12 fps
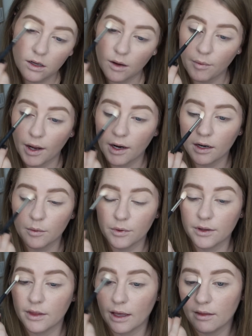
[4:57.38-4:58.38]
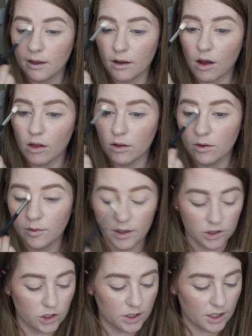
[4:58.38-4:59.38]
I'm not gonna put that like all over.
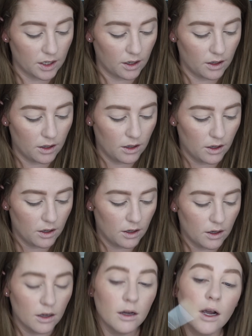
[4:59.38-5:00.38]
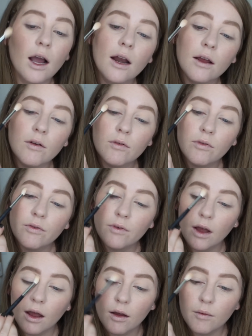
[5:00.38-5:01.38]
It's just gonna kind
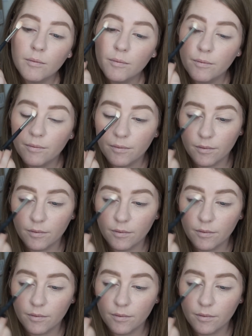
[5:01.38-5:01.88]
of